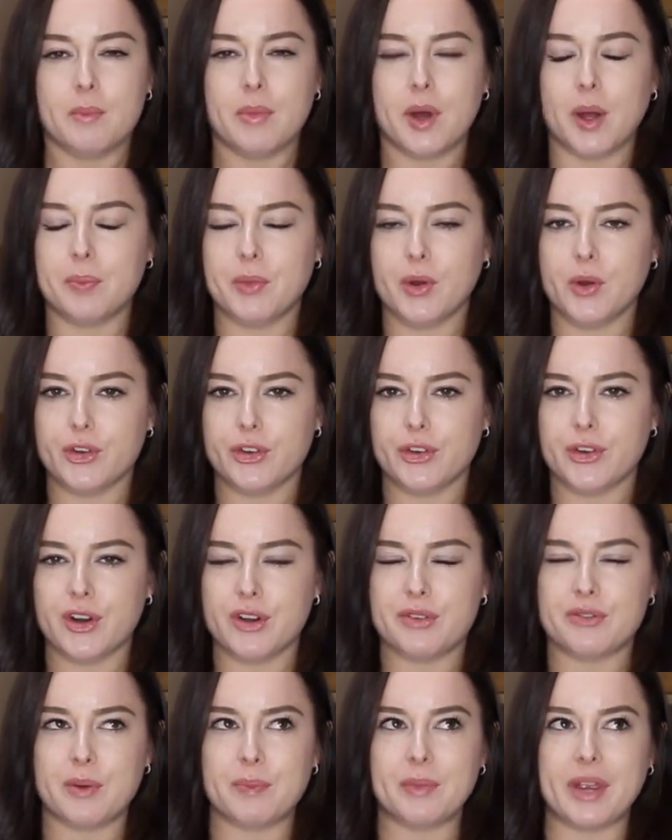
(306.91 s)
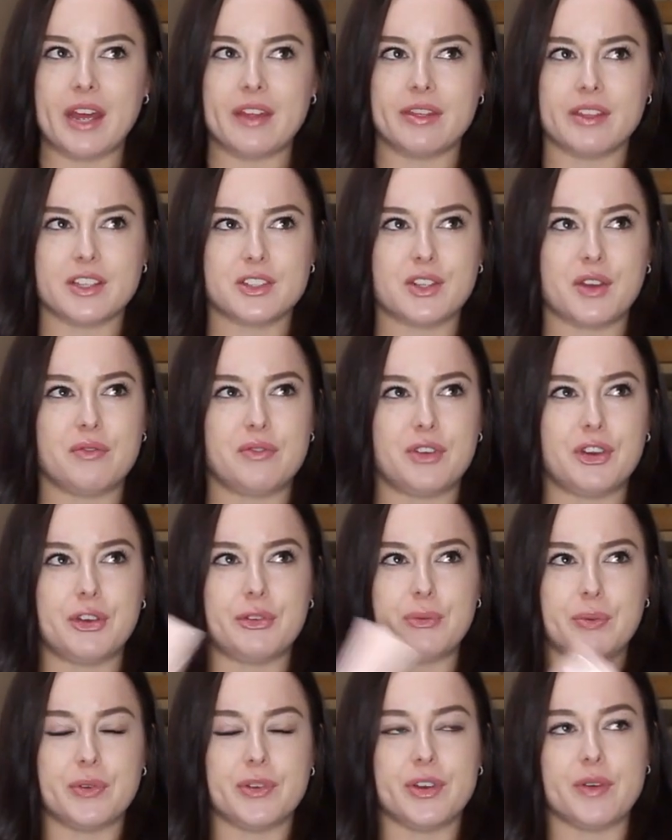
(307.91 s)
but I'm not sure if I'm getting this
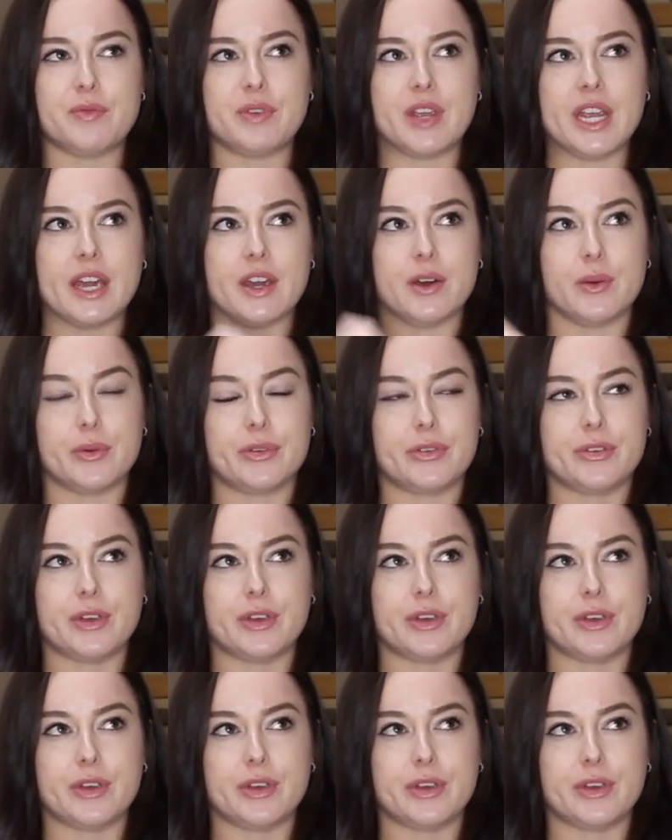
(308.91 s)
confused with something else,